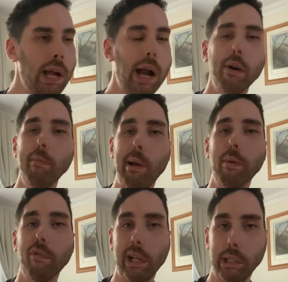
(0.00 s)
I remember
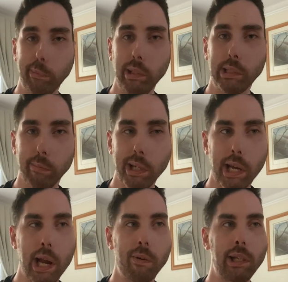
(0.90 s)
writing a piece in my
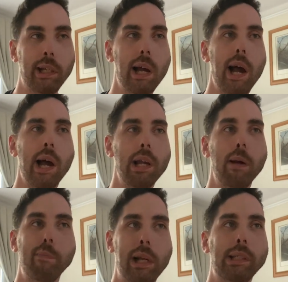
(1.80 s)
diary, and
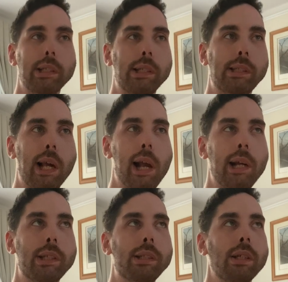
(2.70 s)
it basically said